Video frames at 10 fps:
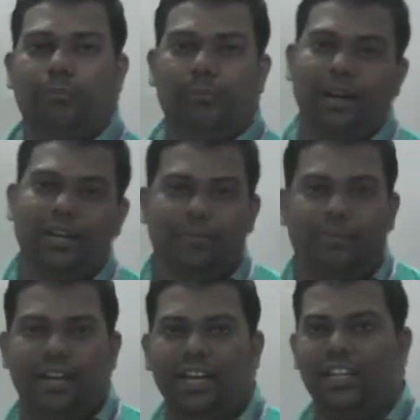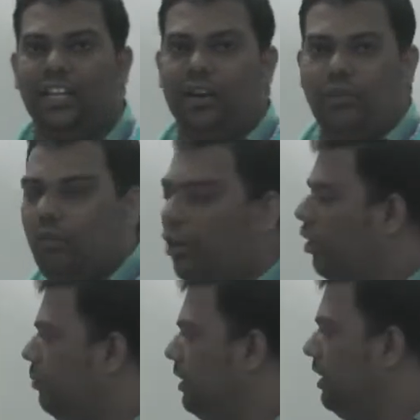But beta, here one
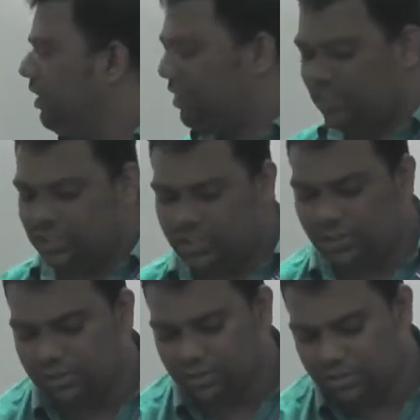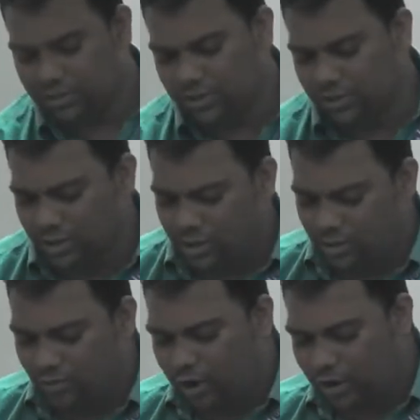of the interesting
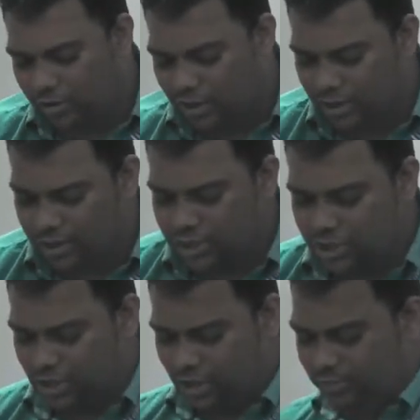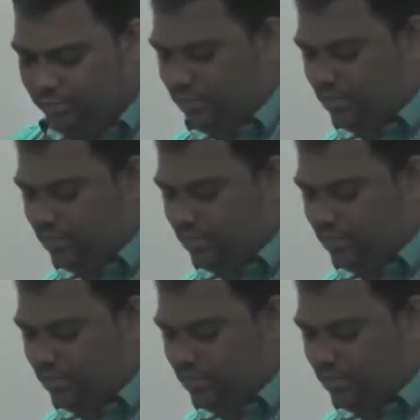whatever this term.